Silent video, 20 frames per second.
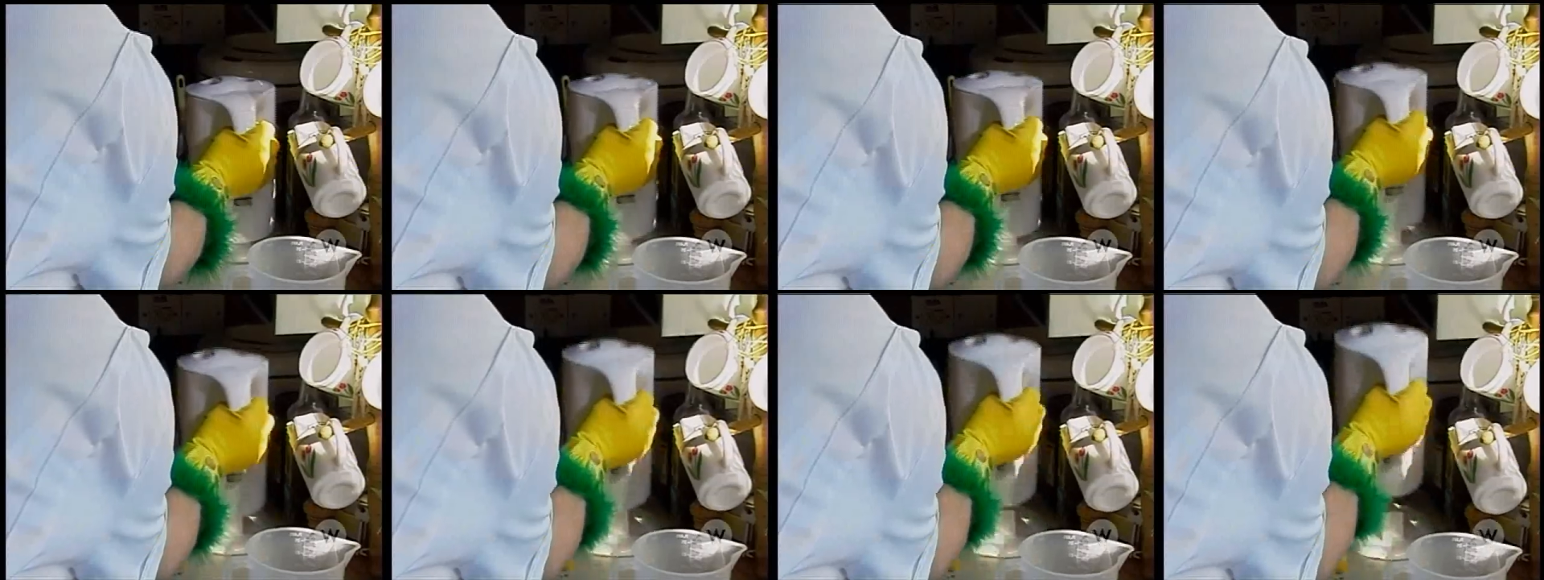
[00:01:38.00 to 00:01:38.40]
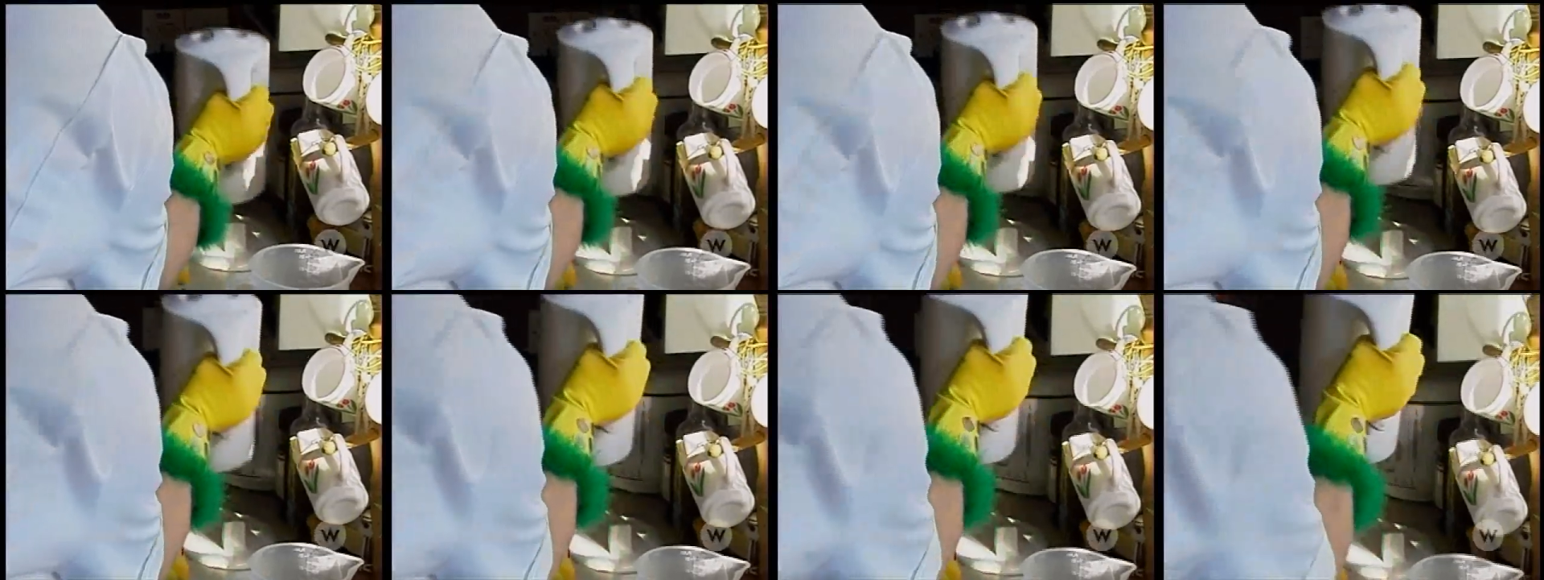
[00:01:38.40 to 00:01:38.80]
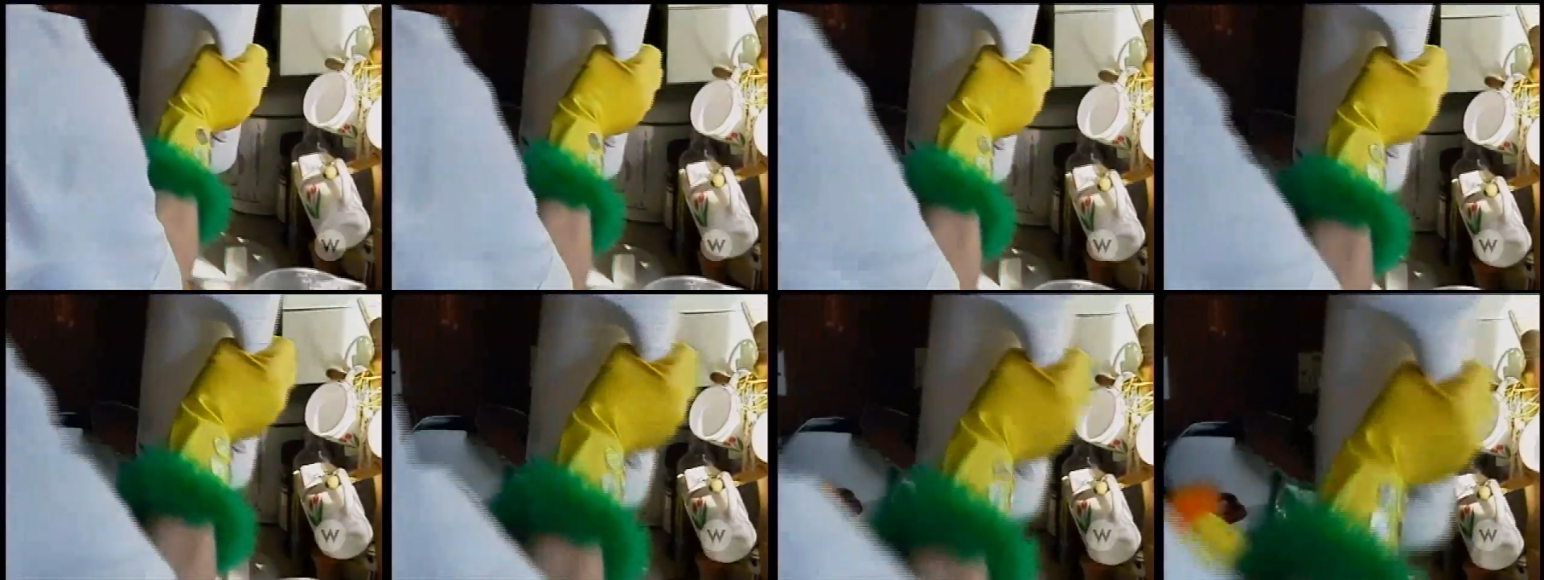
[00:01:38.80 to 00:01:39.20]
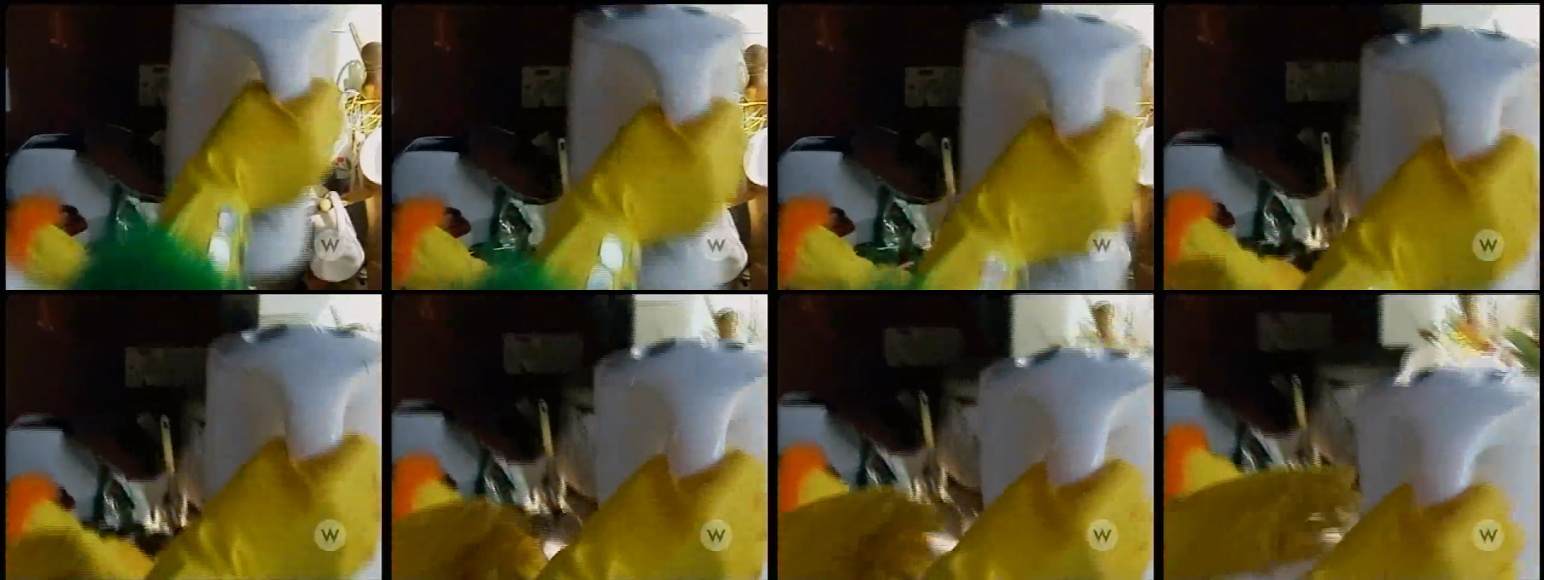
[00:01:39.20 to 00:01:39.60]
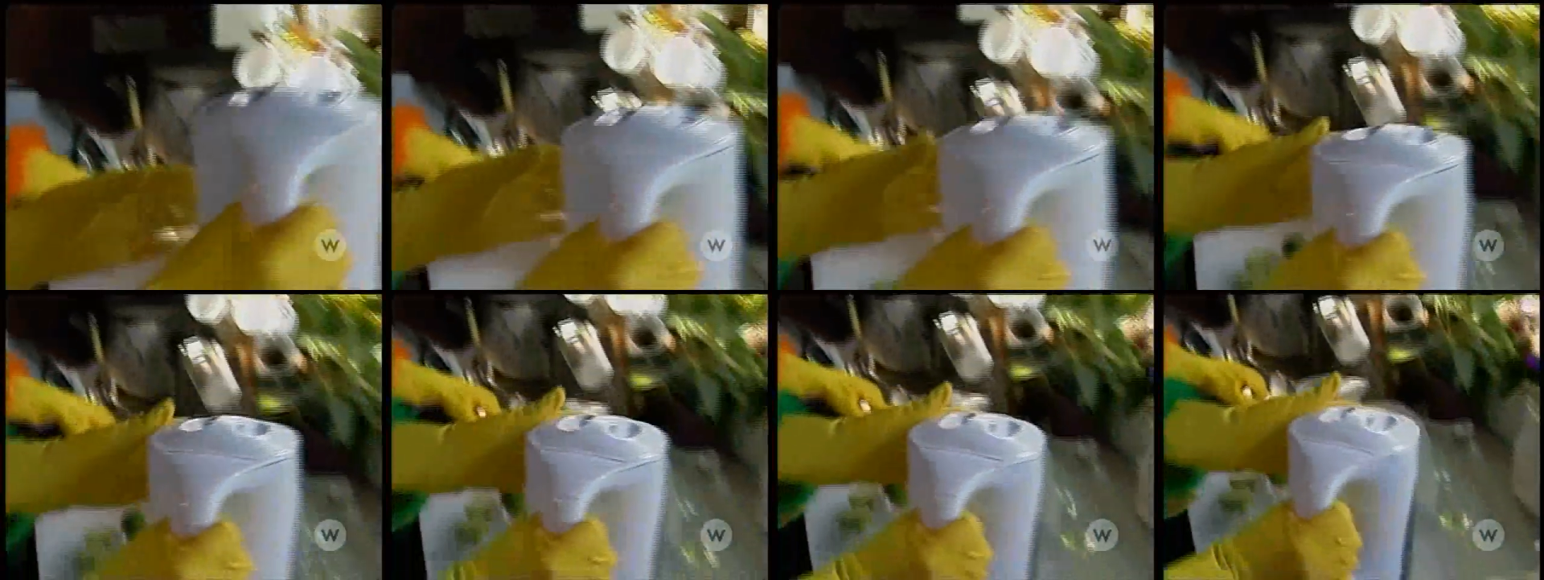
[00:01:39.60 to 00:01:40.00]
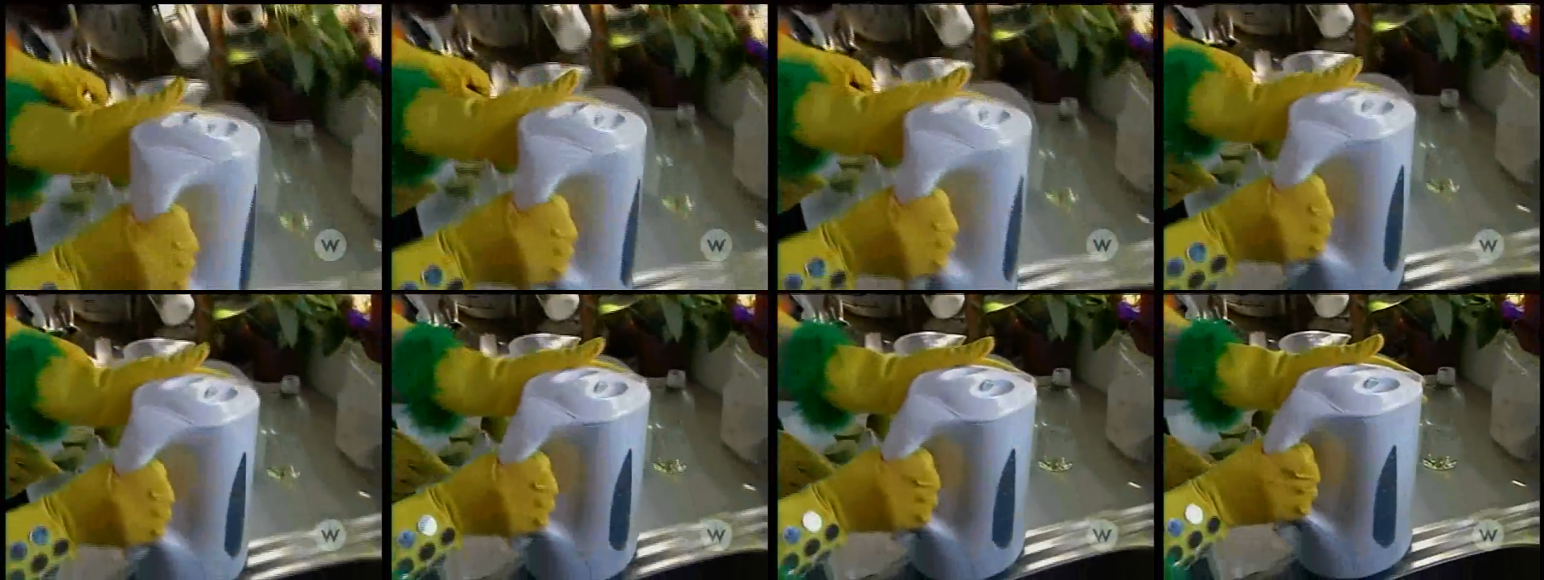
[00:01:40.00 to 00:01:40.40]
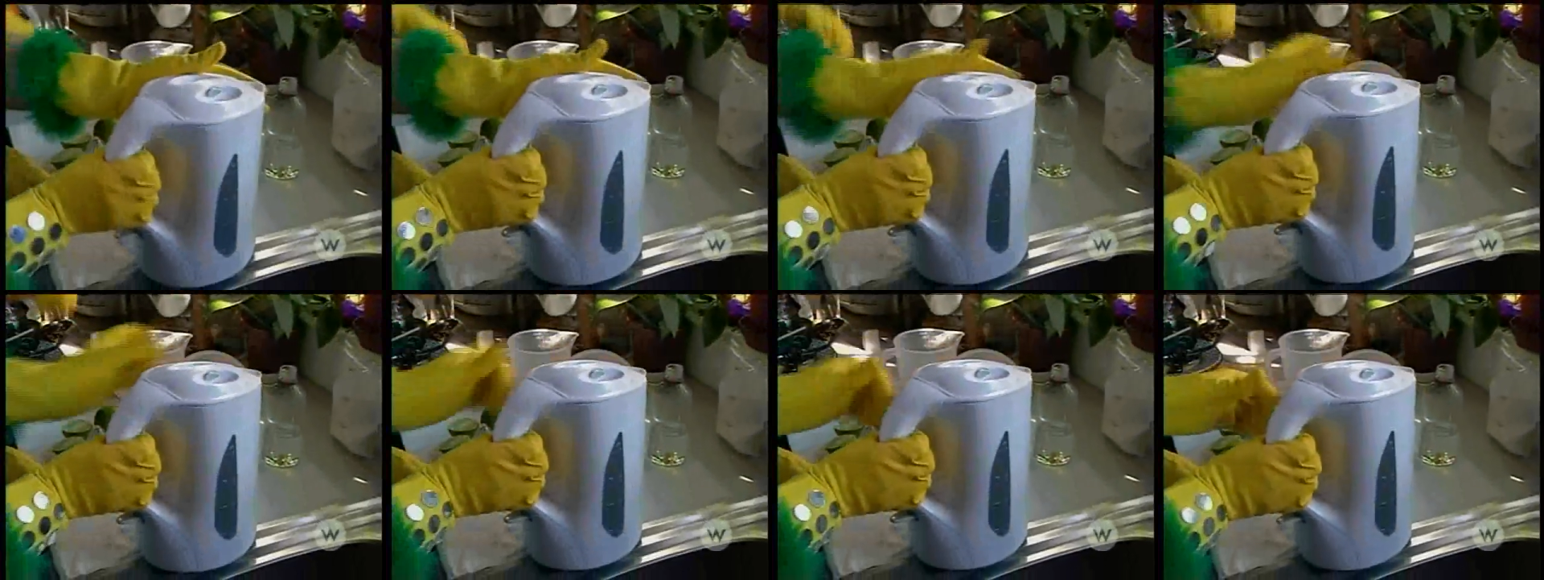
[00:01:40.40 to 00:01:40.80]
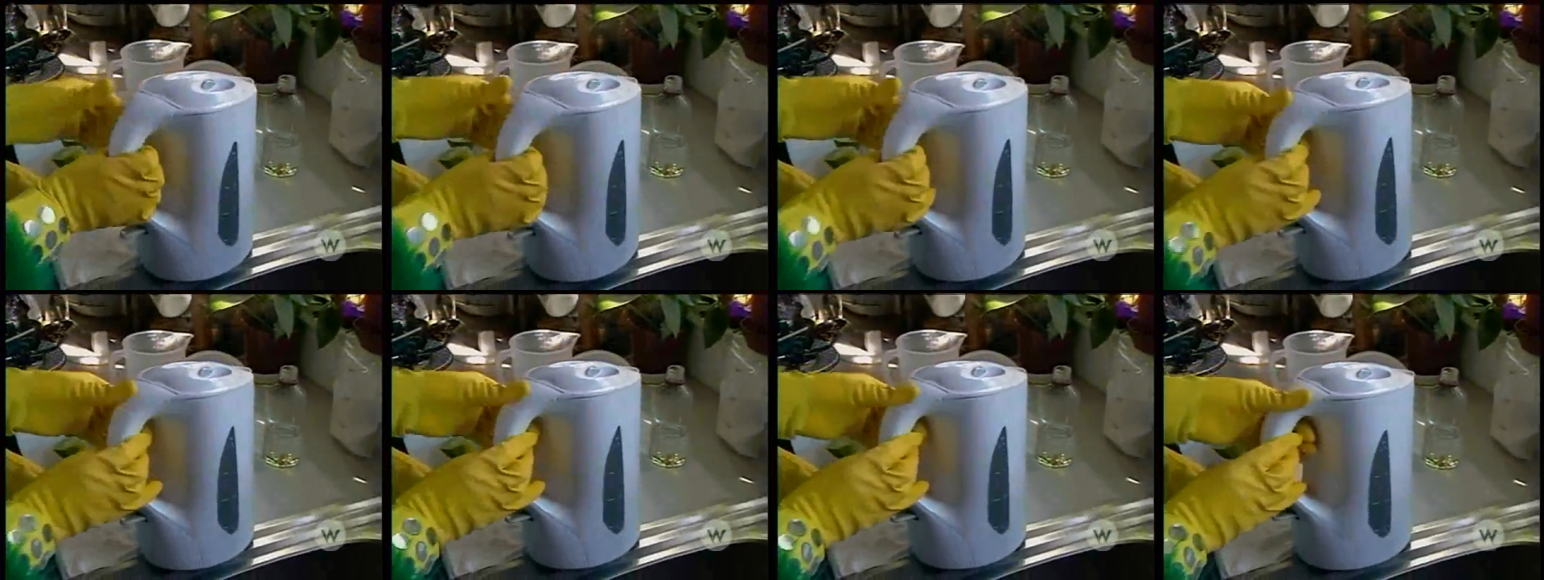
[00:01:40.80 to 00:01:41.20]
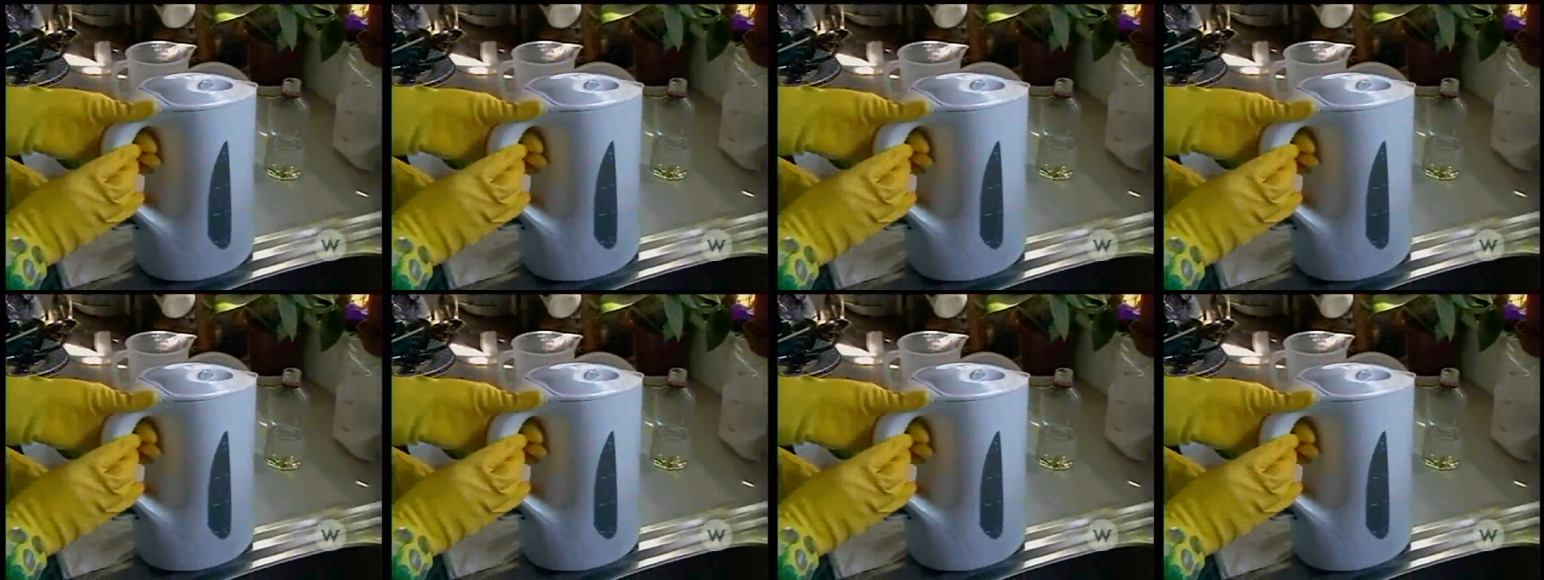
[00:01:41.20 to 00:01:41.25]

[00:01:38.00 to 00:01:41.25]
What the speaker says: Nobody's mouth can be seen.